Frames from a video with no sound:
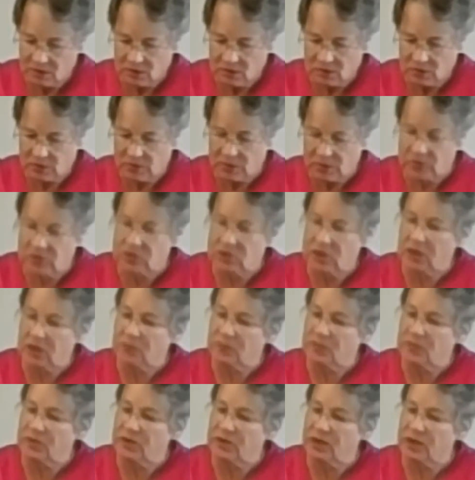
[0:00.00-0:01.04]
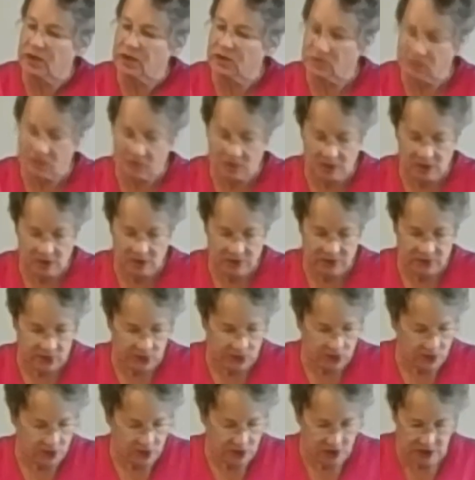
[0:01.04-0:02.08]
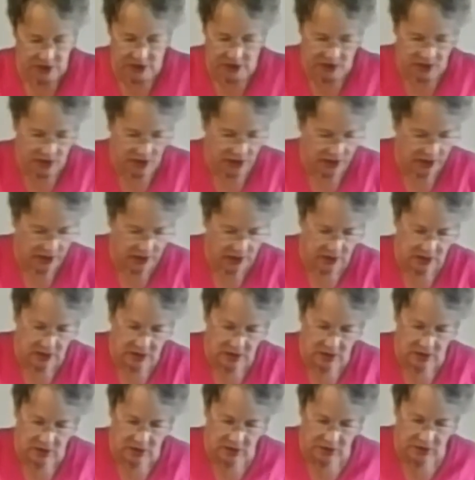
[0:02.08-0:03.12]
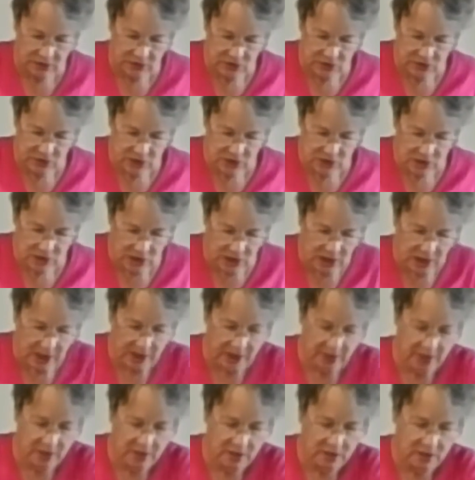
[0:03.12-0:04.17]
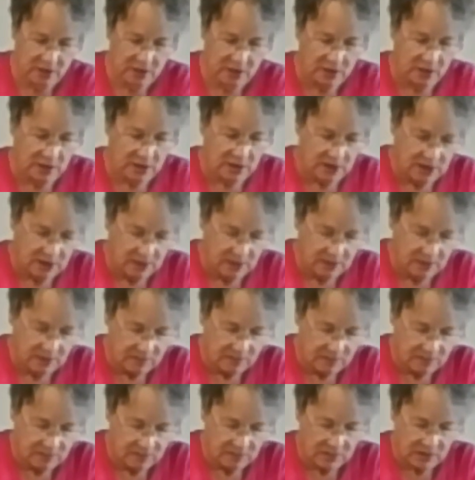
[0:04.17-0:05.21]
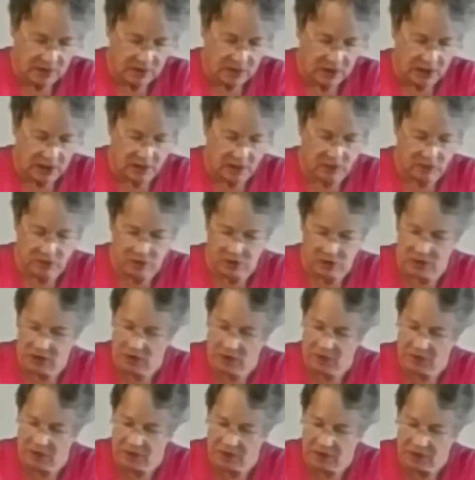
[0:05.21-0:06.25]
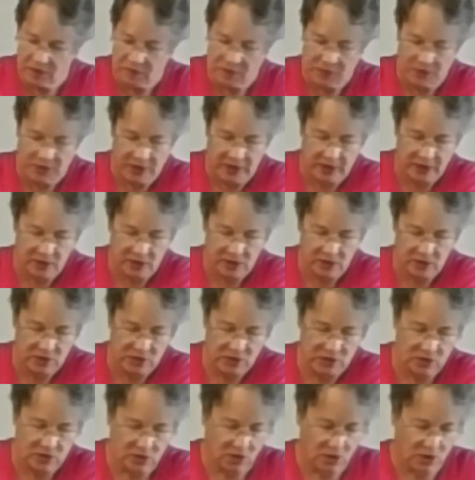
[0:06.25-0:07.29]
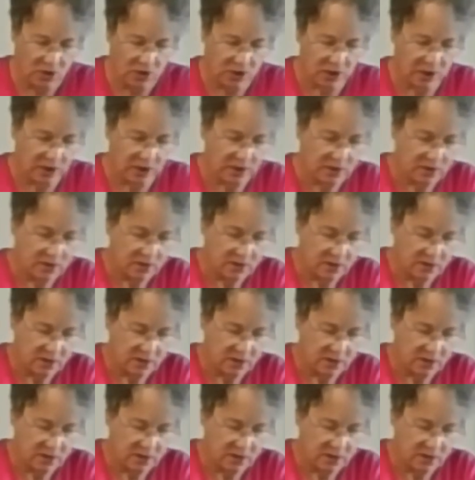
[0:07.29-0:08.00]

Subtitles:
quick stamp of that to see if it turns out nicely or if it's just odd. I would typically practice on